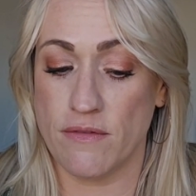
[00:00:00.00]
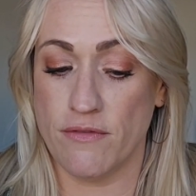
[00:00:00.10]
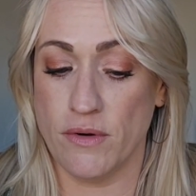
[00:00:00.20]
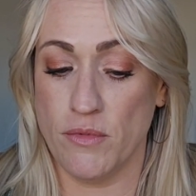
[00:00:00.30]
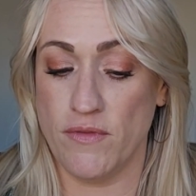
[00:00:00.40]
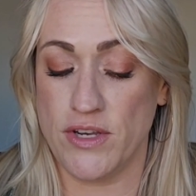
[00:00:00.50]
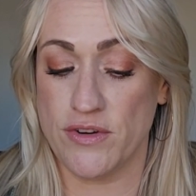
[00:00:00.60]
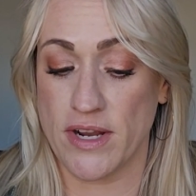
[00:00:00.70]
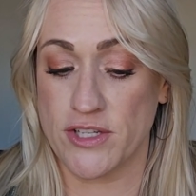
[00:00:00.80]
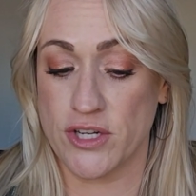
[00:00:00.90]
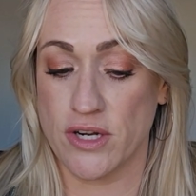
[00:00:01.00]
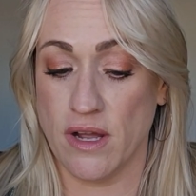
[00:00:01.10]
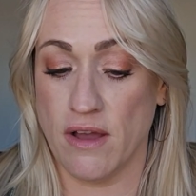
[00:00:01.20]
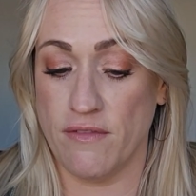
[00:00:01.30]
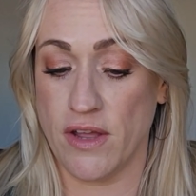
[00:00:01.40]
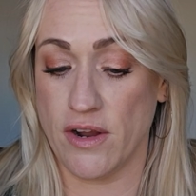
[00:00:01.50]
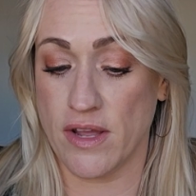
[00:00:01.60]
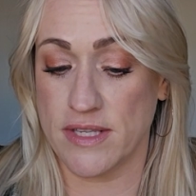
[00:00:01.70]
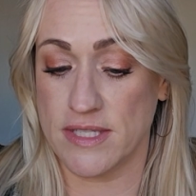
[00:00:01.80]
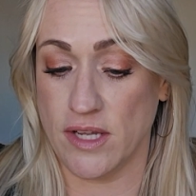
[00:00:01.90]
for movie director Javier
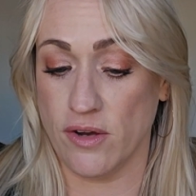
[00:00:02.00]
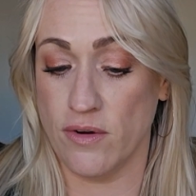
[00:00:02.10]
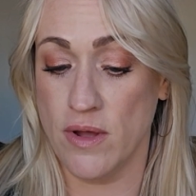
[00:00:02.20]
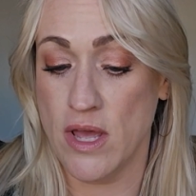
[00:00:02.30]
Castillo.